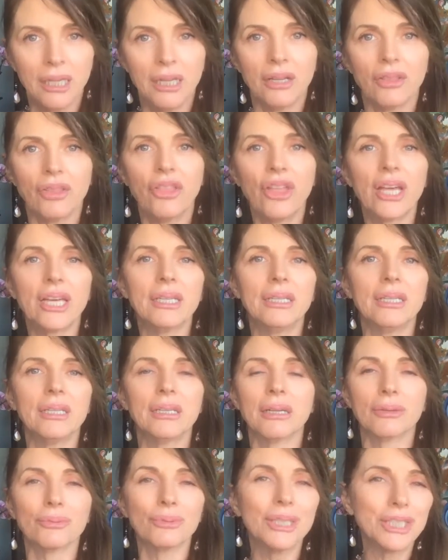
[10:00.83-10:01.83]
then
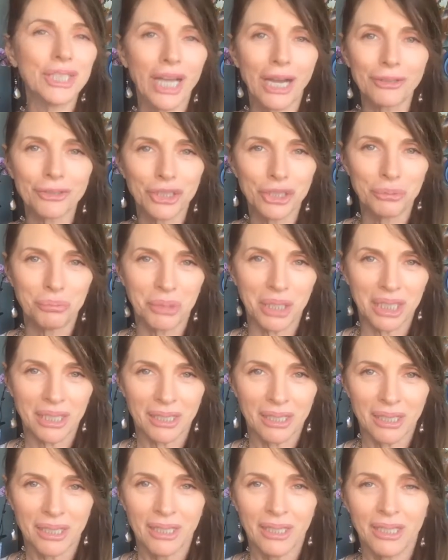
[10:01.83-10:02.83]
reach out to me.
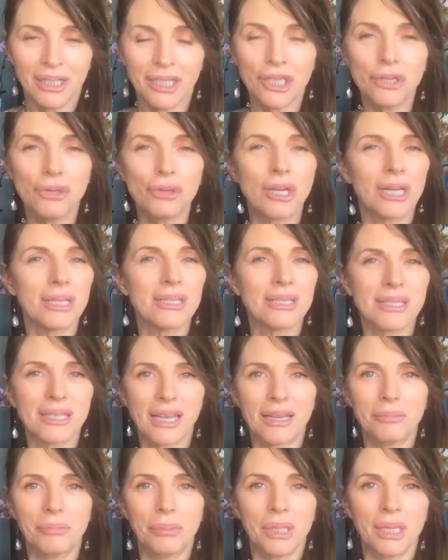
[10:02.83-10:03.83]
you can
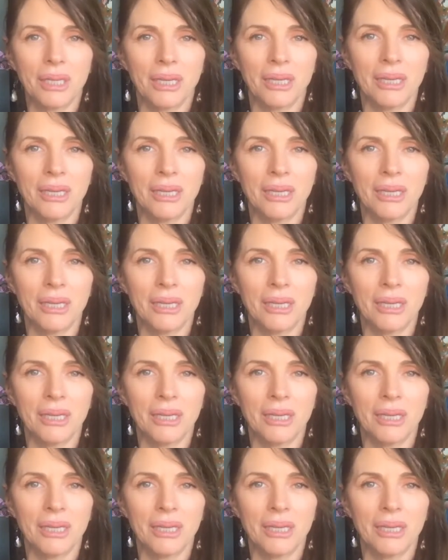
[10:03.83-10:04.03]
send me an